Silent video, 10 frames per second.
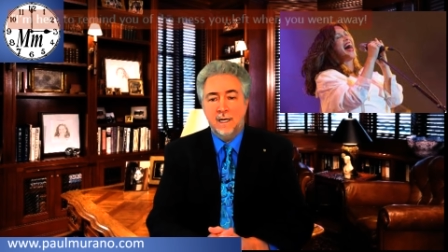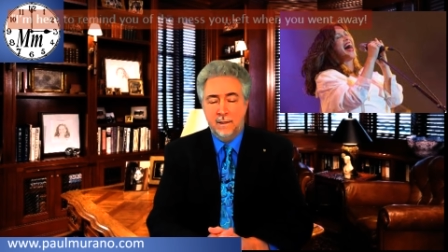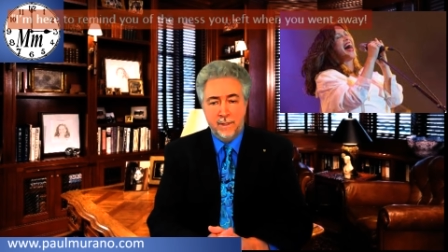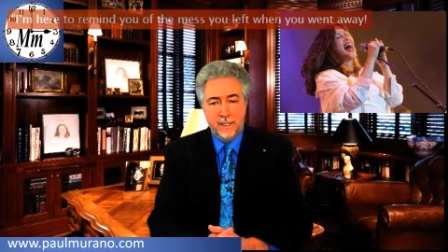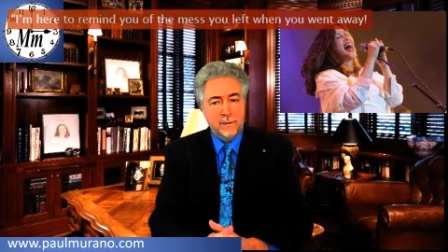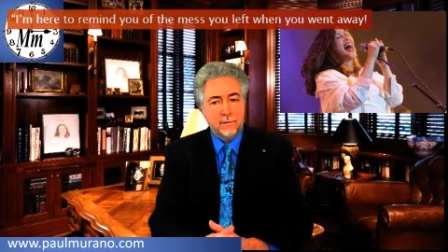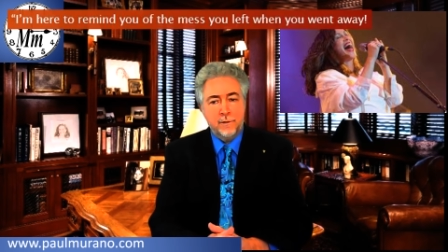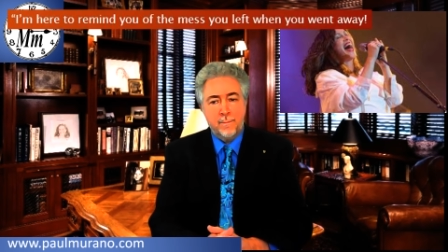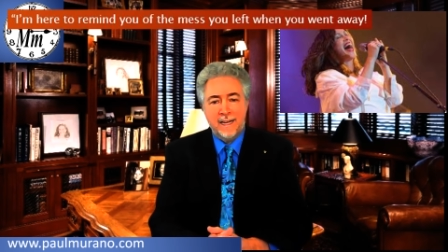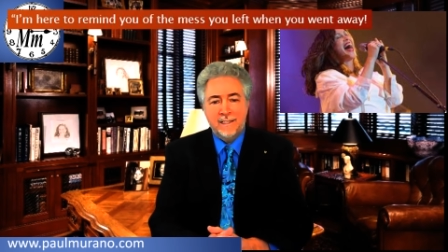I'm here to
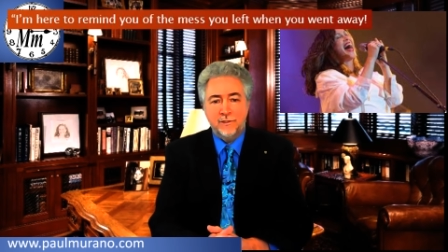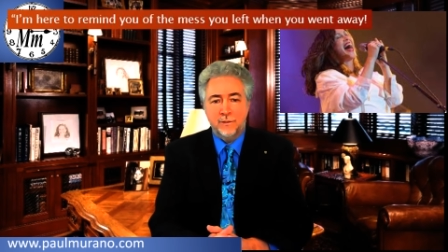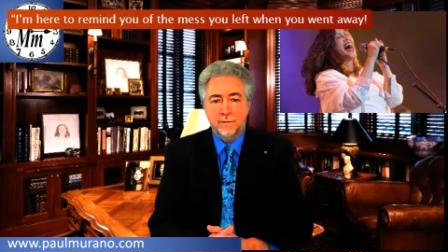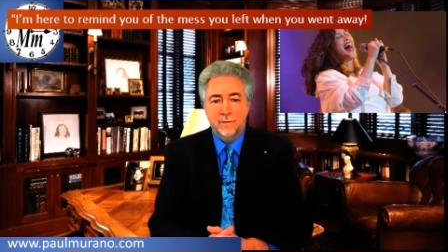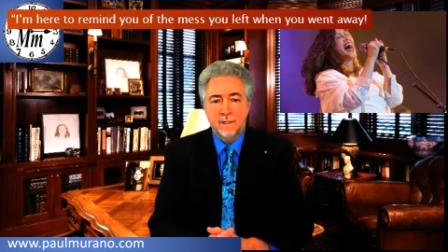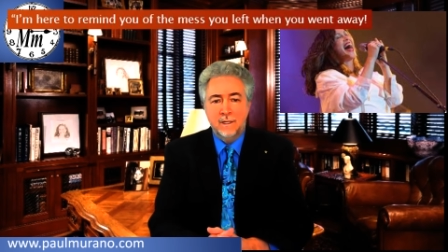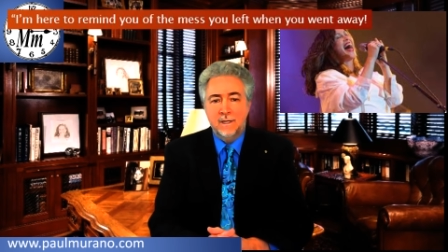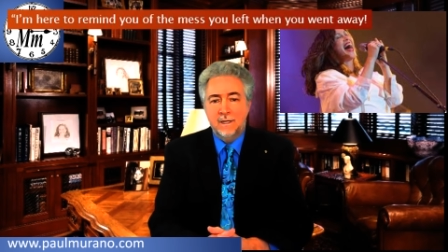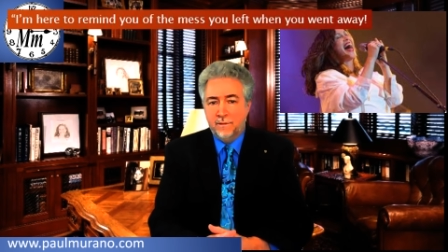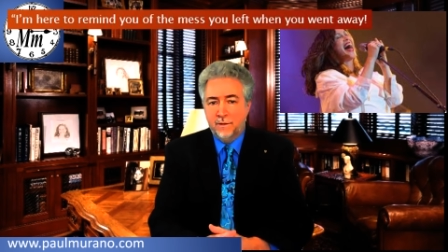remind you
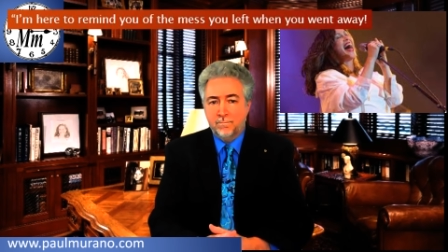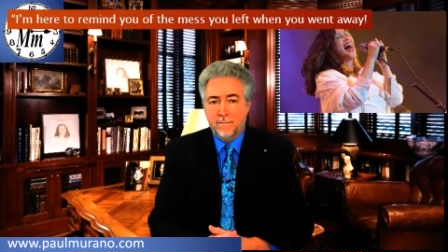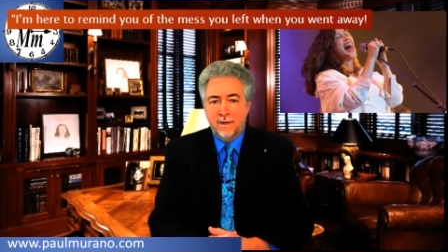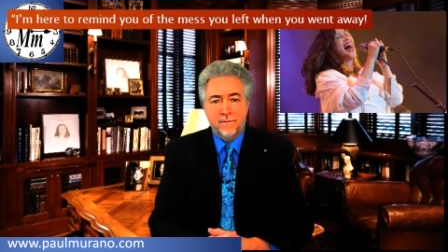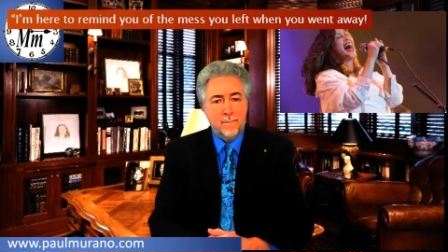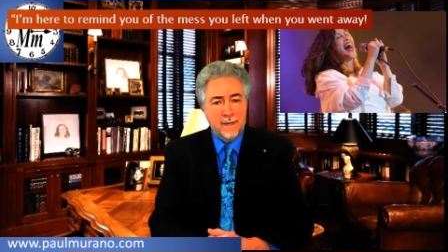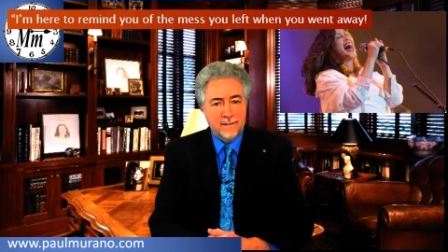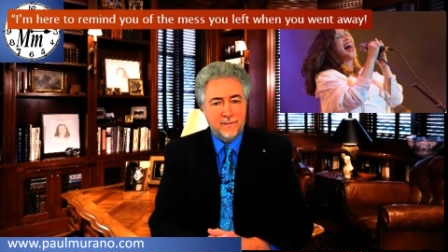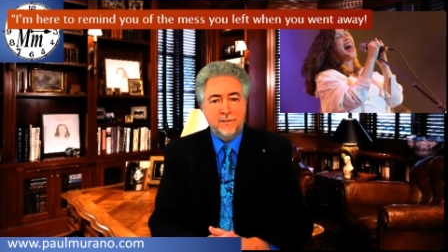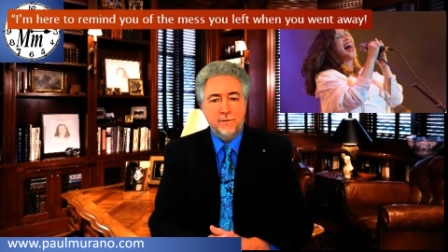of the, of the
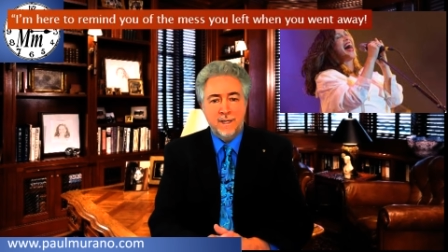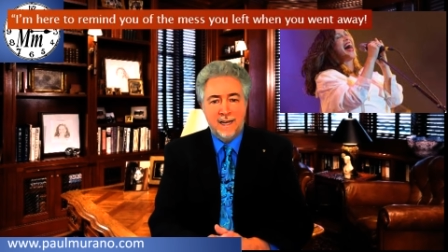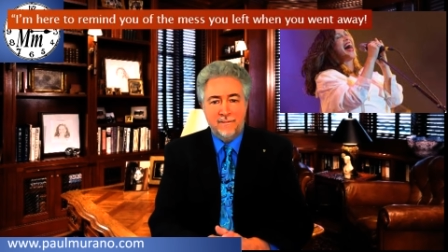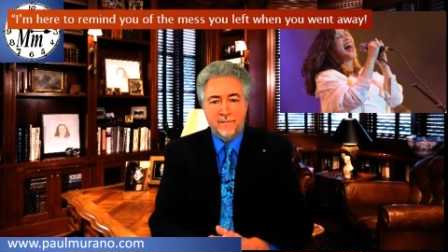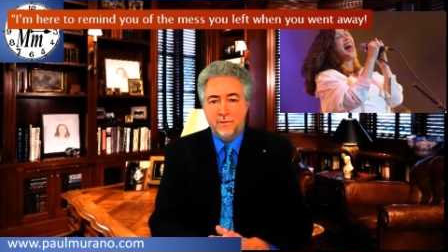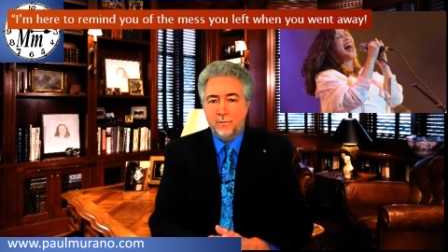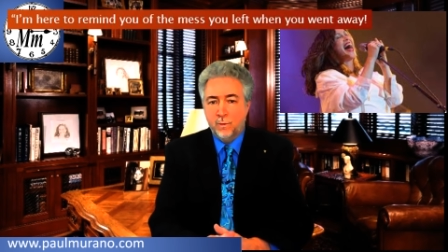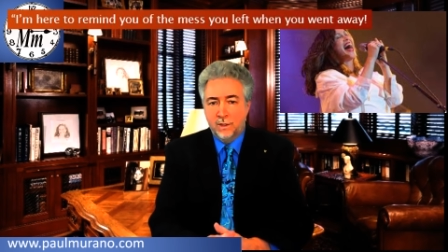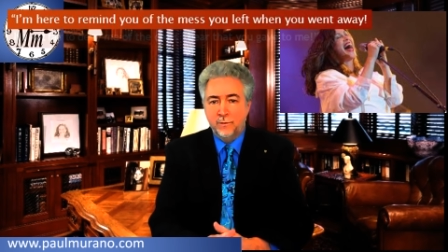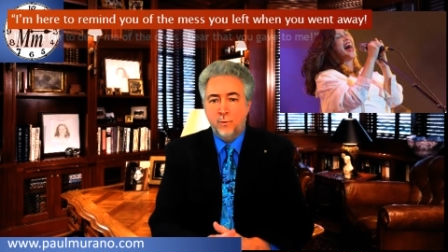mess you left
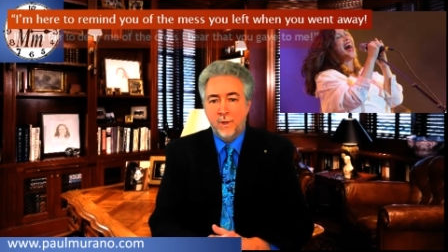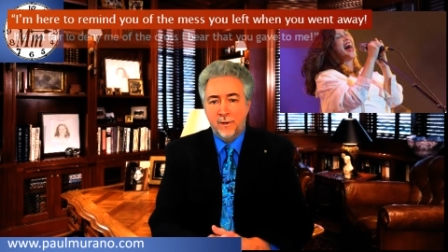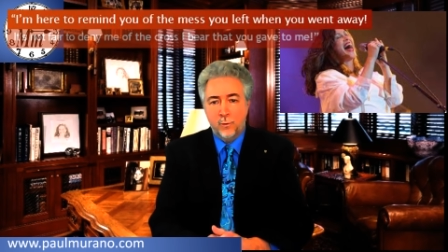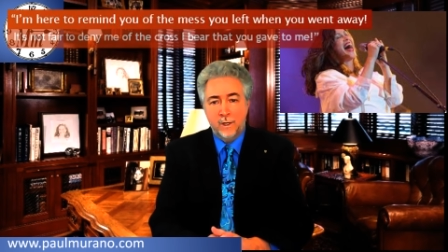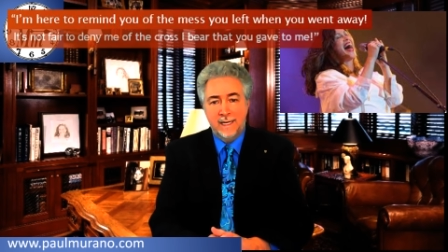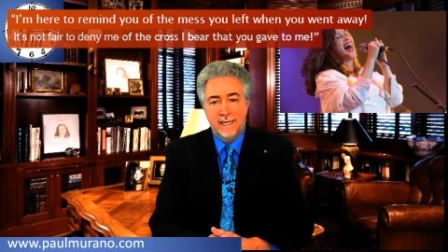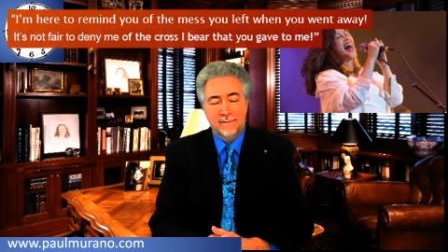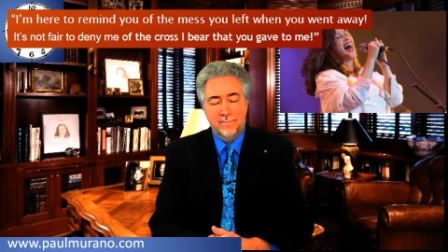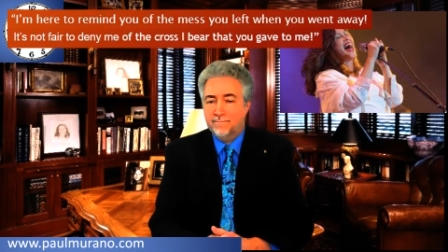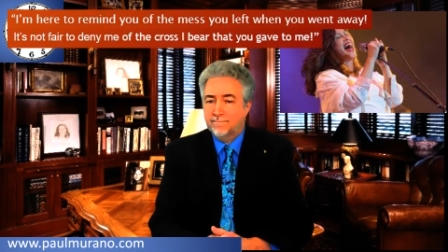when you went away.